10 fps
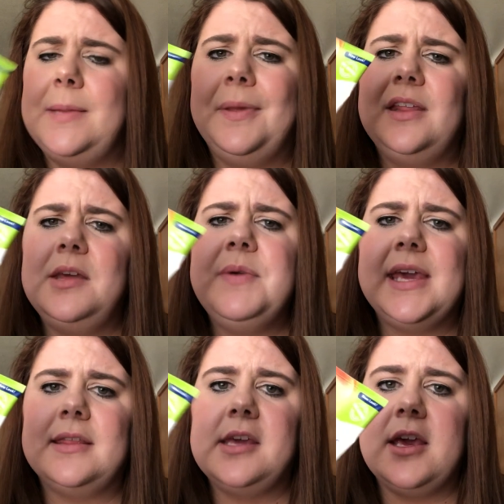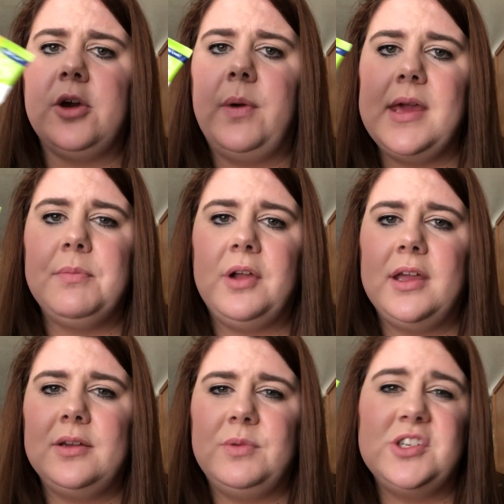Typically we get the Equate
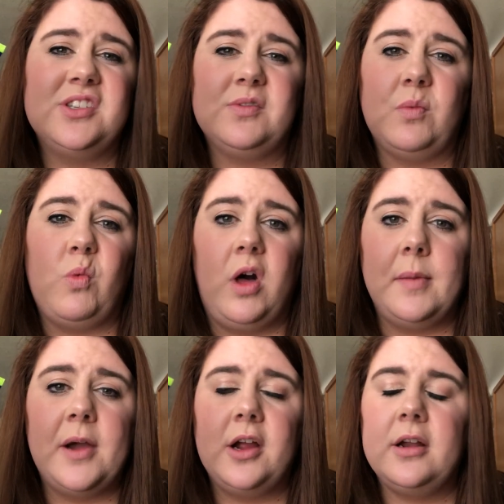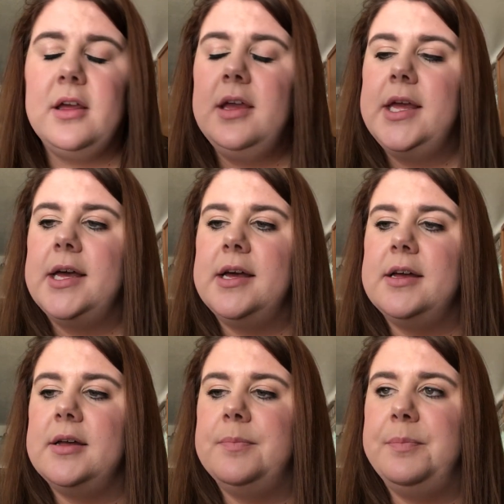brand, which is from Walmart.
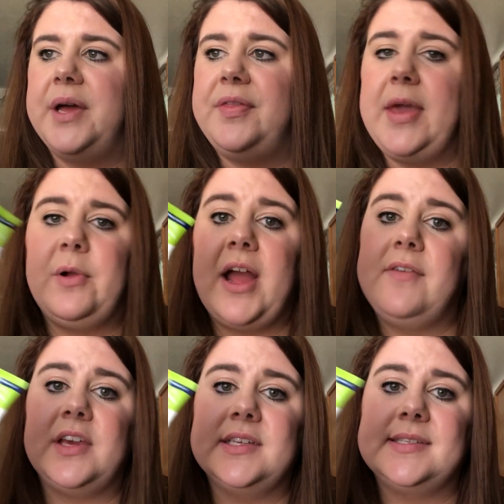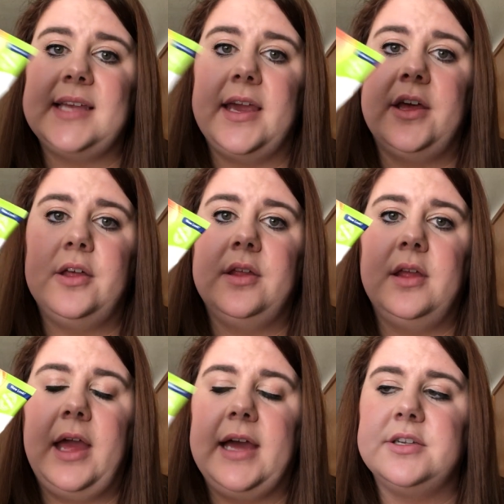But they were having a
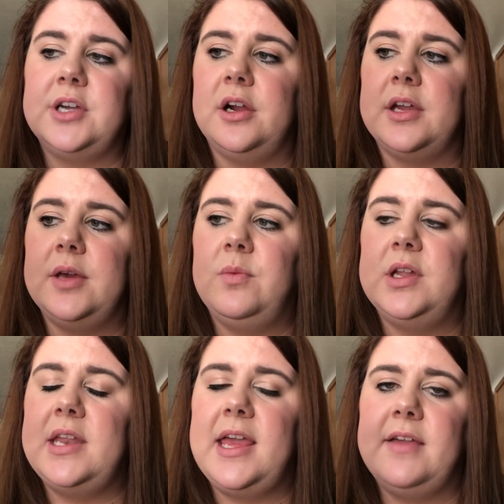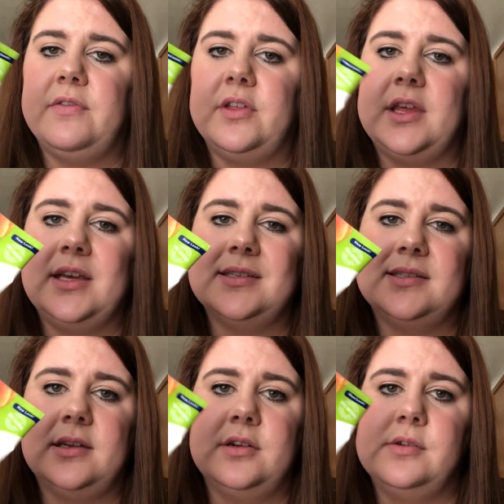sale at Target one day for
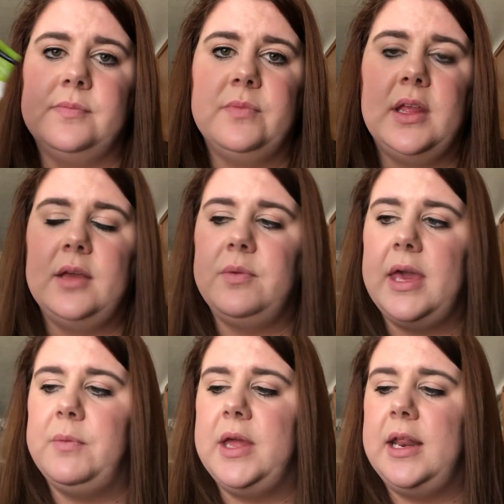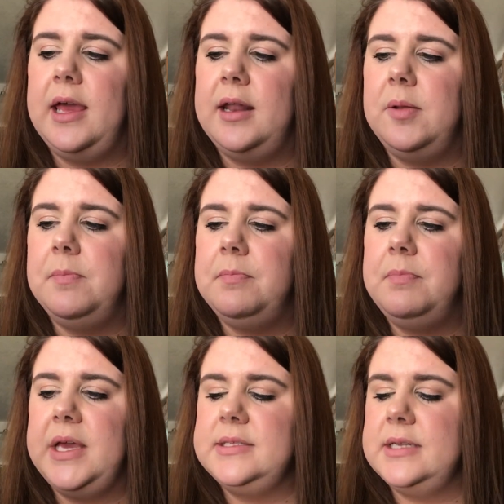these, so we went ahead
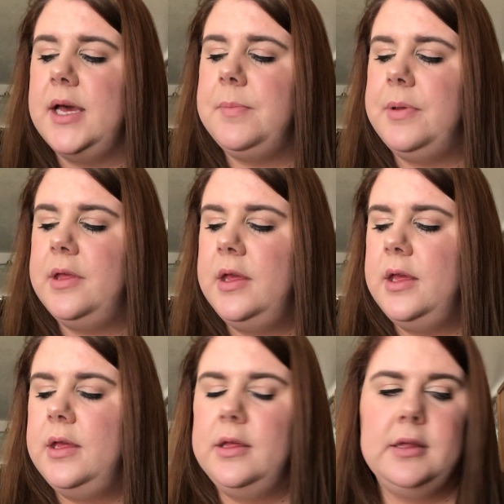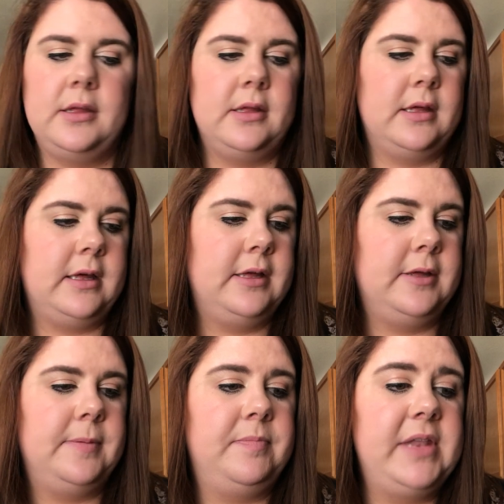and picked it up.
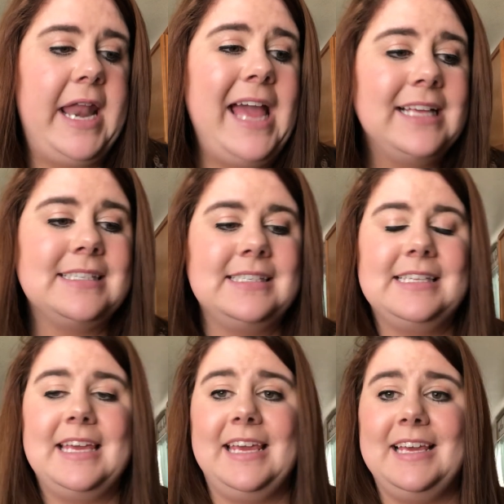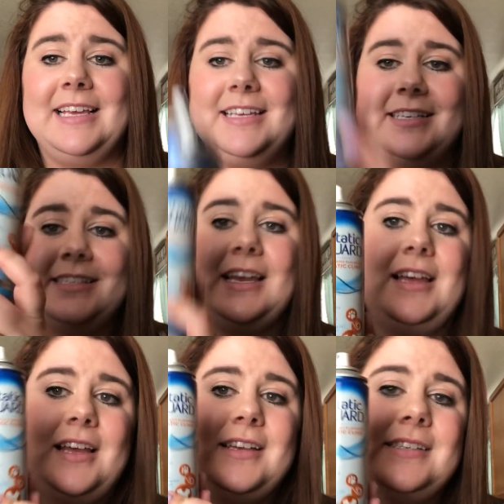Next is
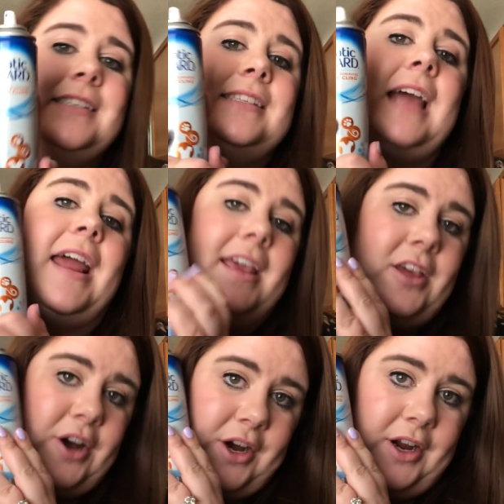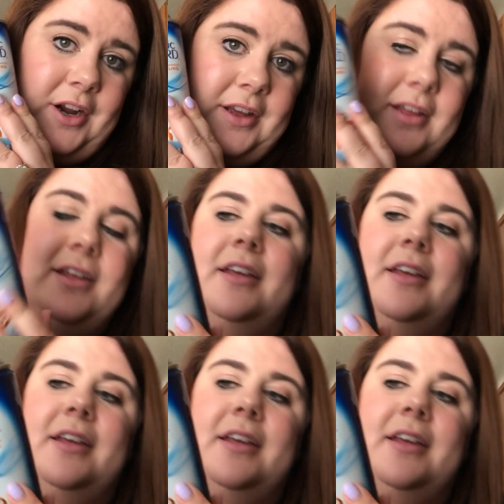Static Guard.